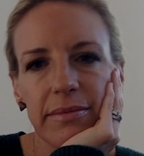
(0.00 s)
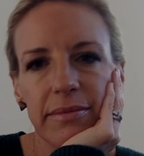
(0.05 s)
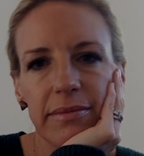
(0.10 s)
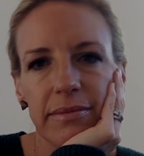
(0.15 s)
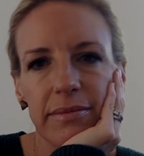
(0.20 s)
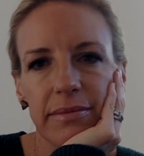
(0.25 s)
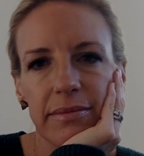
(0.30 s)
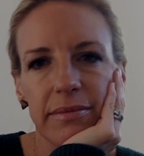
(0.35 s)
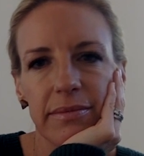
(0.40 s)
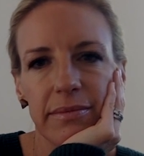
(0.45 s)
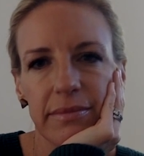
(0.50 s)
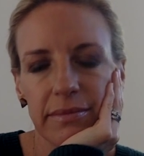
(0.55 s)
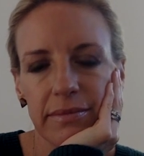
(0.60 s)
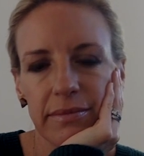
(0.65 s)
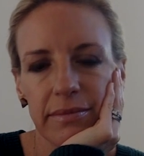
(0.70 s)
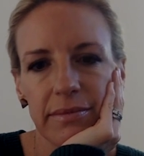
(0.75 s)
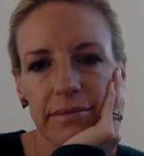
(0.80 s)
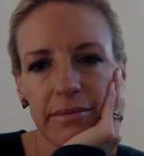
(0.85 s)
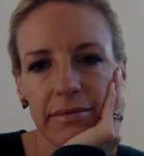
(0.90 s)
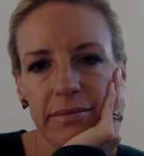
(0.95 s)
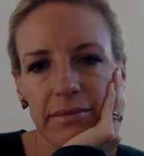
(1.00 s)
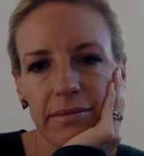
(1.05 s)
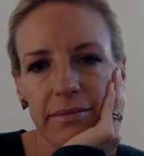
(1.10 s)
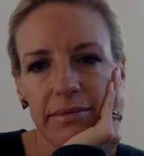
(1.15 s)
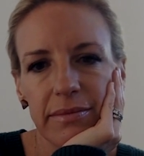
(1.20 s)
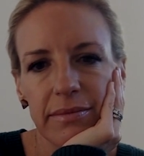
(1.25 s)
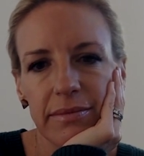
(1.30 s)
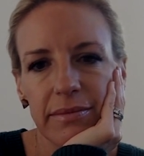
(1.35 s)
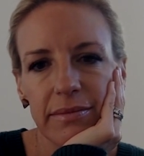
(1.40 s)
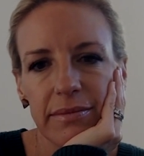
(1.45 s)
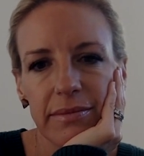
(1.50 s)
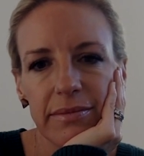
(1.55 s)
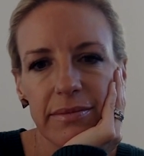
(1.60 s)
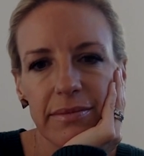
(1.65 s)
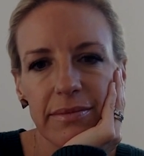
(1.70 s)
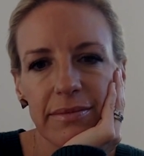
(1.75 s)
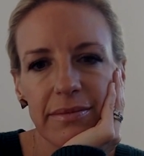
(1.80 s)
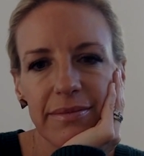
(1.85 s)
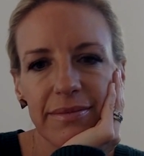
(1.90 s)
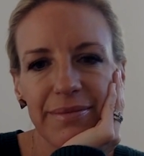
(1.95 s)

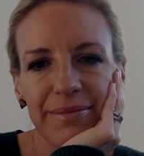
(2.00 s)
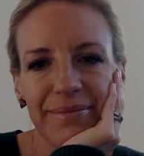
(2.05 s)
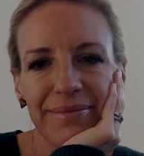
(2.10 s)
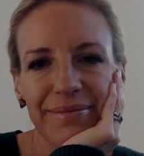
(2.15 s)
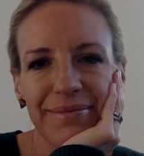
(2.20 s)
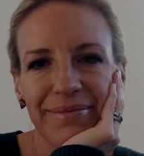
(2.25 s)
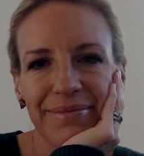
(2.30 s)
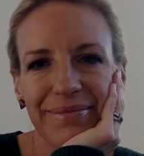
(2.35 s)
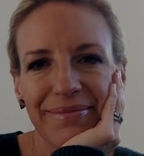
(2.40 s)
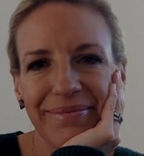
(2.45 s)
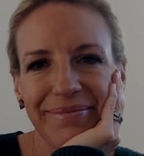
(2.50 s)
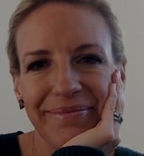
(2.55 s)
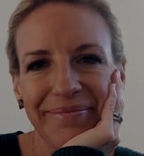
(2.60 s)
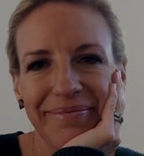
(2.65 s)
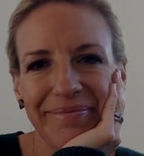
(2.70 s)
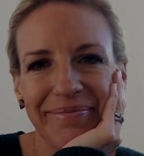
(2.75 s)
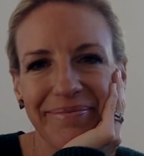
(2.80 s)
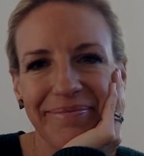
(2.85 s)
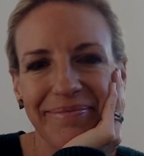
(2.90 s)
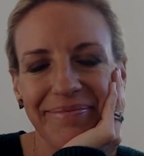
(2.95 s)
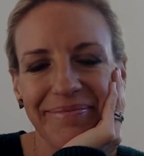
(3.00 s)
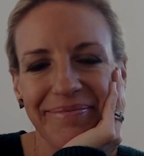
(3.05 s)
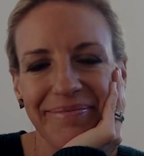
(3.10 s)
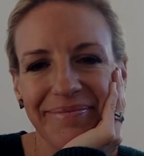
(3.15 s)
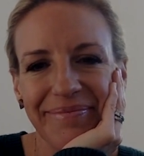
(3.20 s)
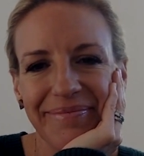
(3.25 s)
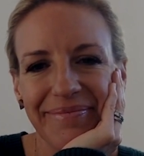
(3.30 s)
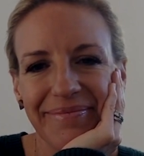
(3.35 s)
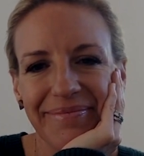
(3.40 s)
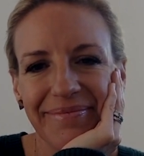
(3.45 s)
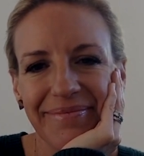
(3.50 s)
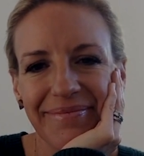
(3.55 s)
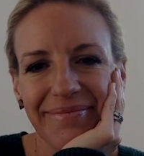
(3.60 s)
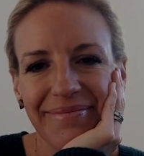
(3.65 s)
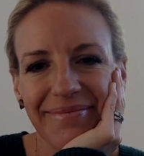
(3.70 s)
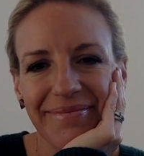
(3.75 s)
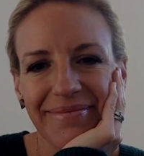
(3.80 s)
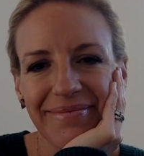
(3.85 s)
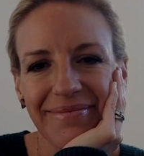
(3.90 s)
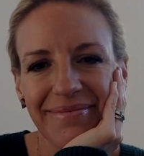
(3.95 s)

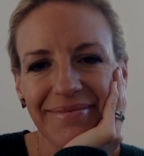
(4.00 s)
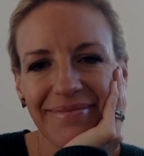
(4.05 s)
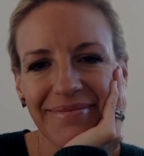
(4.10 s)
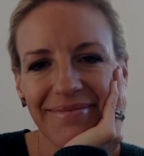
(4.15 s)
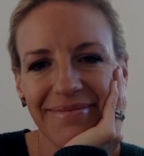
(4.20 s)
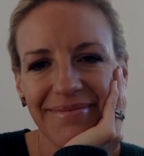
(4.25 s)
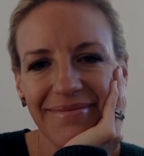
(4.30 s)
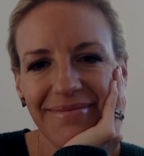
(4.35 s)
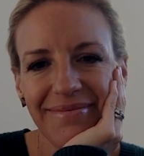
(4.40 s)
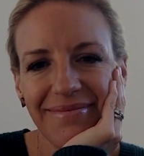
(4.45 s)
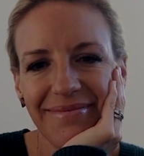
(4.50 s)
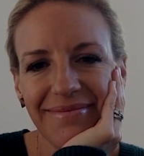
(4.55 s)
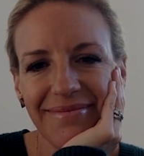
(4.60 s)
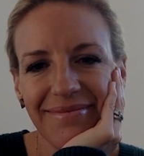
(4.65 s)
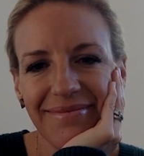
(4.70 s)
This person isn't speaking.